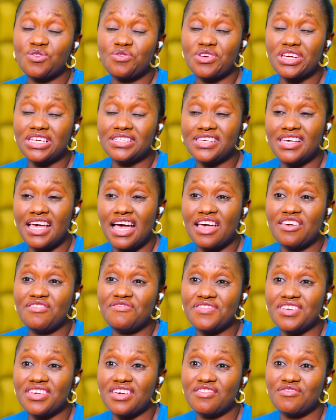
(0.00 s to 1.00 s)
surrogacy
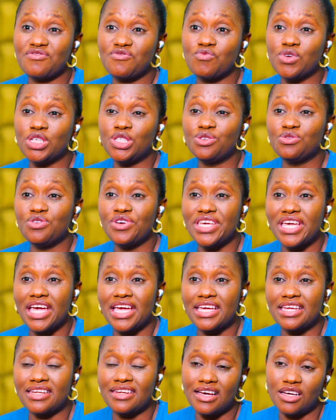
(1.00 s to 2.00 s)
IVF we do
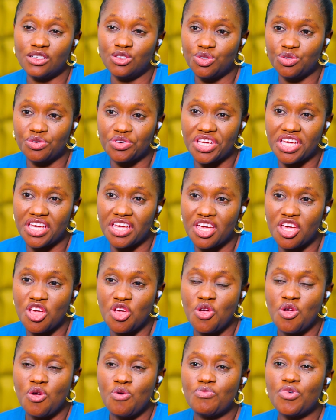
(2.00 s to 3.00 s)
here in Androcare,
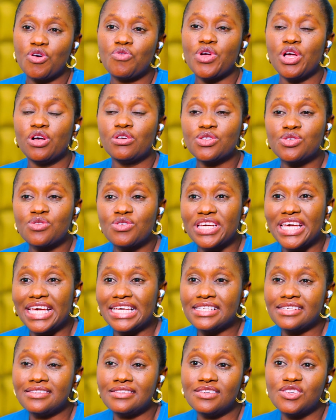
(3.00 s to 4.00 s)
but we also
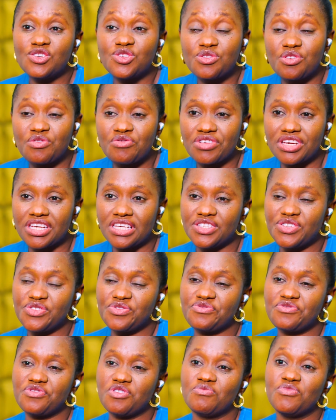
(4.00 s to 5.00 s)
get these
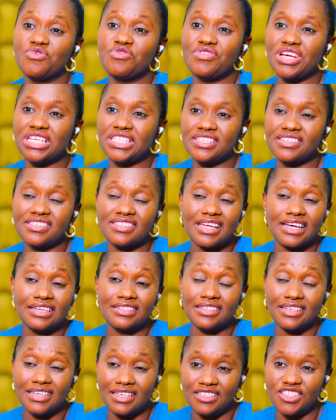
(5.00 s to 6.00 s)
surrogates from
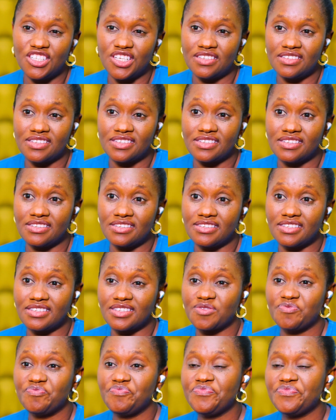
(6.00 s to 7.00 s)
registered
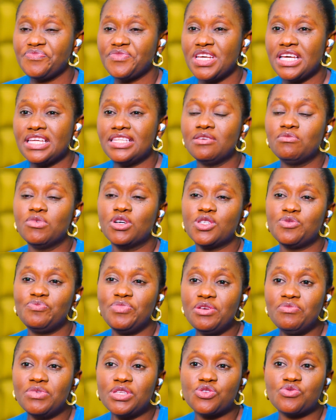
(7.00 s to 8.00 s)
agencies. They must
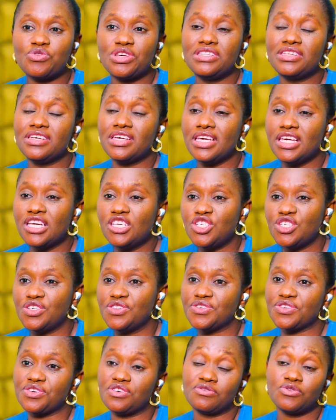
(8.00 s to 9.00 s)
be between the
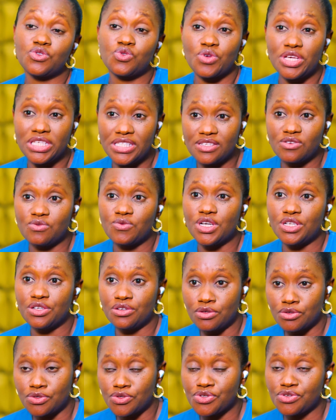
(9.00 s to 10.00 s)
ages of 21
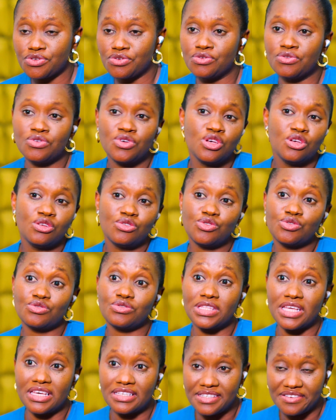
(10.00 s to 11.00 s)
also
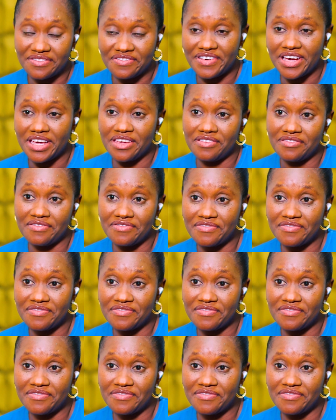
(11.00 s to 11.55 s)
to 35.